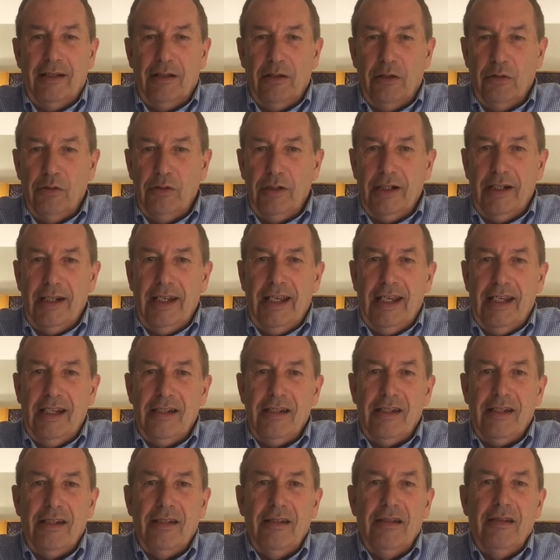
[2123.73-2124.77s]

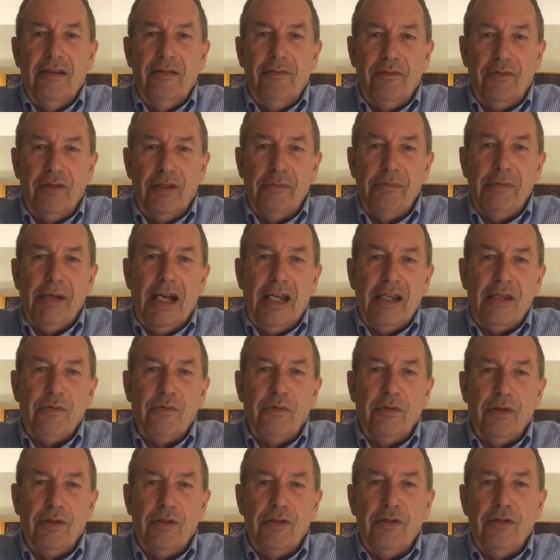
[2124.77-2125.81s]
lowercase for the
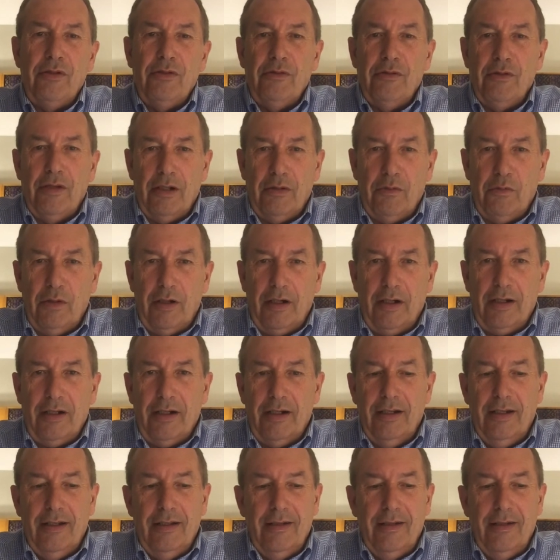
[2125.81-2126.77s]
password to work.